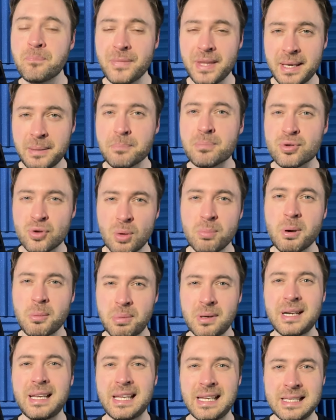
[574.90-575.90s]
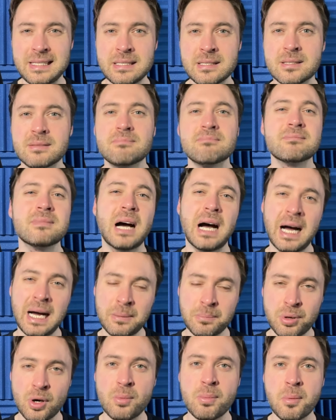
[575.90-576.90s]
it probably is.
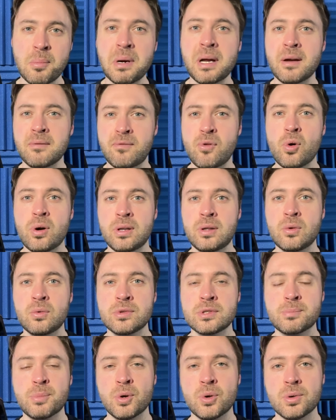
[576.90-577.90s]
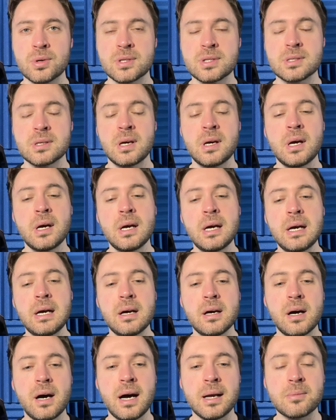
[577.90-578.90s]
I'd probably avoid those books.
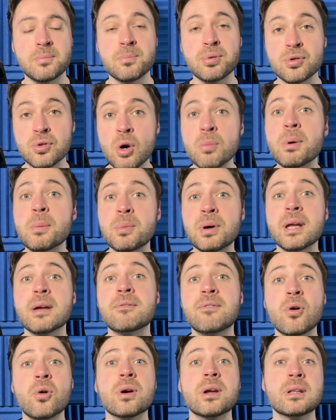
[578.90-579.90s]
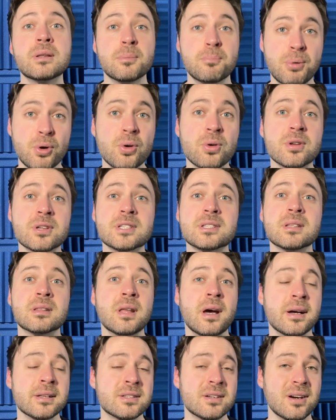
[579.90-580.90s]
I'd probably avoid the books
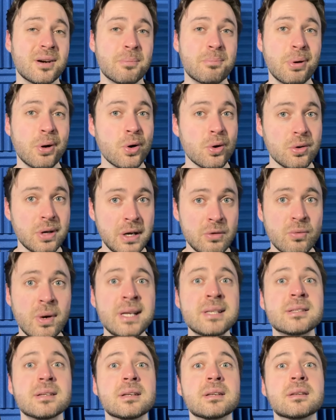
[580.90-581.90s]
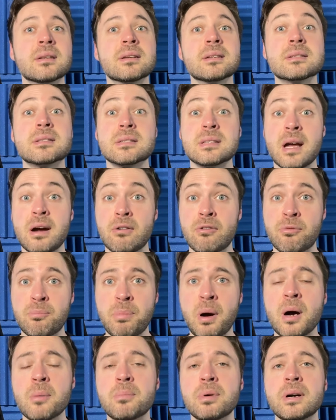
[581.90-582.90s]
that are poorly written,
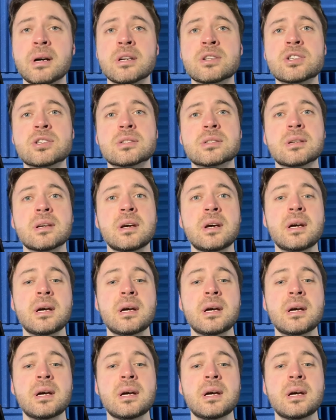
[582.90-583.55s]
self-published,